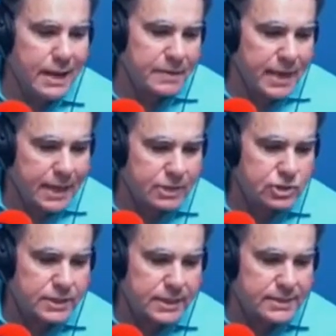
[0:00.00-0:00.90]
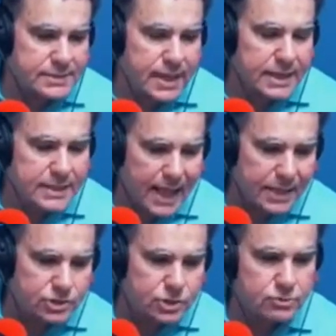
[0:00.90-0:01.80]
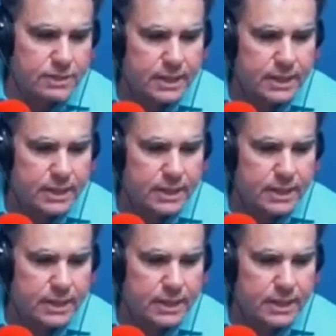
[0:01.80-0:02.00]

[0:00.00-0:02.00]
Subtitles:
application, it's not going to ask you